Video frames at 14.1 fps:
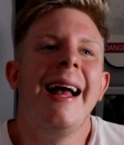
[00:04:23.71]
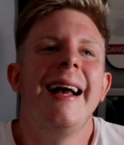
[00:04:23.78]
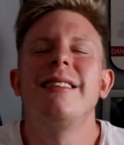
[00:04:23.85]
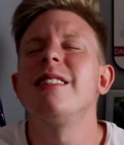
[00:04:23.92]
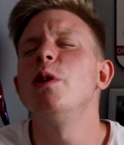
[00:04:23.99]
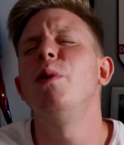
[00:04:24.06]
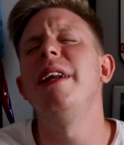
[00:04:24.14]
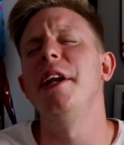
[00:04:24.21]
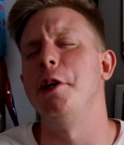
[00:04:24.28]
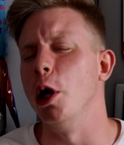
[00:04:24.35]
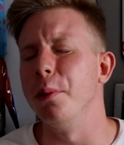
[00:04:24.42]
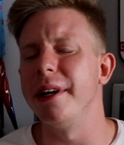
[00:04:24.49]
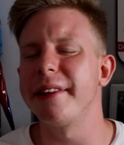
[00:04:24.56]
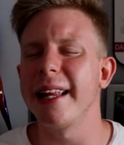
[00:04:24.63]
He doesn't want to
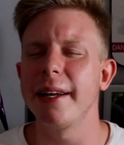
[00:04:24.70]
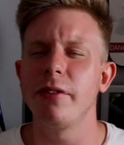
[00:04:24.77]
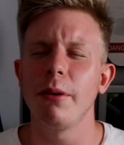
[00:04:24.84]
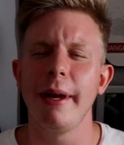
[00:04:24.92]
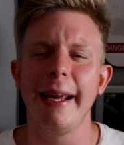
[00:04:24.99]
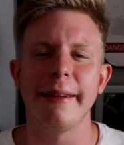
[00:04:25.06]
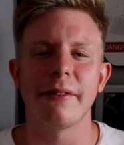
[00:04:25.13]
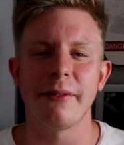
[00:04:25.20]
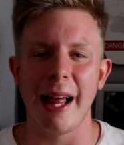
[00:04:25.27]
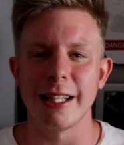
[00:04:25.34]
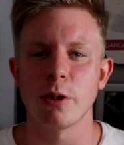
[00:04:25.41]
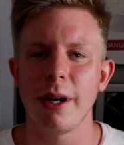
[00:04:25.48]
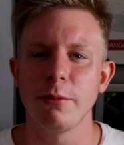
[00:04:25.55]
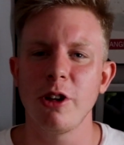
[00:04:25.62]
do anything for me.
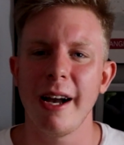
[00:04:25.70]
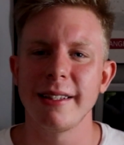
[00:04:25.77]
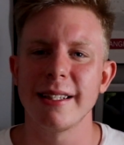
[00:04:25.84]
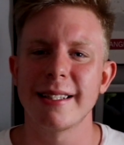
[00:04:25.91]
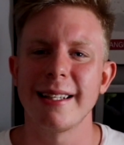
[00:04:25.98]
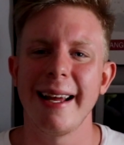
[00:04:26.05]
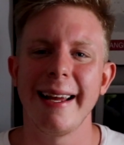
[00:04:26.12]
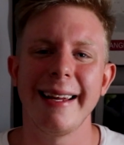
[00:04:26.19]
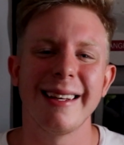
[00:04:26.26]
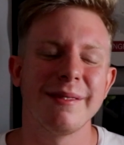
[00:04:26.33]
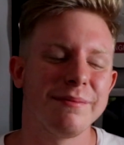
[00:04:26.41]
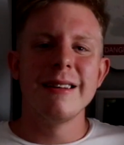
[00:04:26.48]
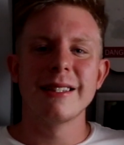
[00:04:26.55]
That's what I'm trying to say.